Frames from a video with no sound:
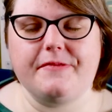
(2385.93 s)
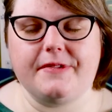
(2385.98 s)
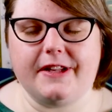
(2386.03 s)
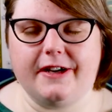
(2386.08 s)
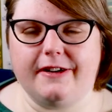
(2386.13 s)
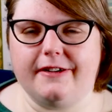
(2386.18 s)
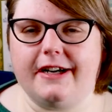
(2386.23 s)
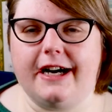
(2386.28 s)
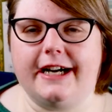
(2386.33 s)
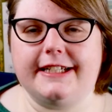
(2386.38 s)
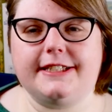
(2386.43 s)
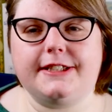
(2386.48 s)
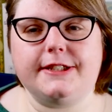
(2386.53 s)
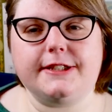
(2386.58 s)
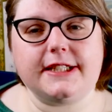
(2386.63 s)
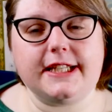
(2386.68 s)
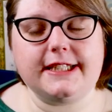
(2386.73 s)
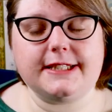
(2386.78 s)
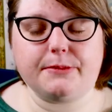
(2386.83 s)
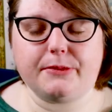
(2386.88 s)
No, it's
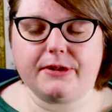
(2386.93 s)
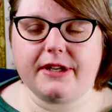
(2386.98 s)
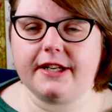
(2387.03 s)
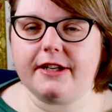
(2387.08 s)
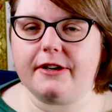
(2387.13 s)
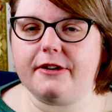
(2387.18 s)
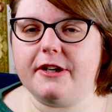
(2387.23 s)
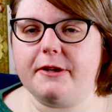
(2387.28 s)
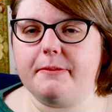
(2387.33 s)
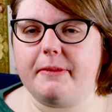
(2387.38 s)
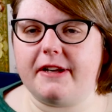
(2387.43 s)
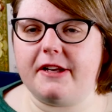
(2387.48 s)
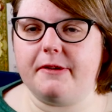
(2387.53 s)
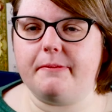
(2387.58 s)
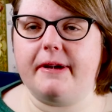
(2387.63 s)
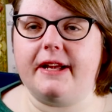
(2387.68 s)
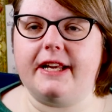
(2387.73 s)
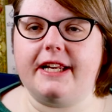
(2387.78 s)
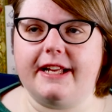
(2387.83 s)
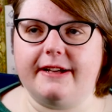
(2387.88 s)
just it's one I'd heard about a
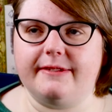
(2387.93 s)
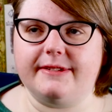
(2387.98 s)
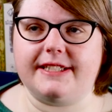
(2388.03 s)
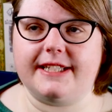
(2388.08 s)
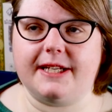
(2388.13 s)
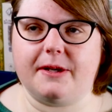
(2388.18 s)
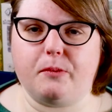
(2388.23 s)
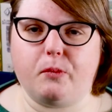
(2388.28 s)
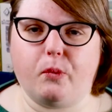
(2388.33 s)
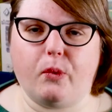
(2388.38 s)
bit and I was like,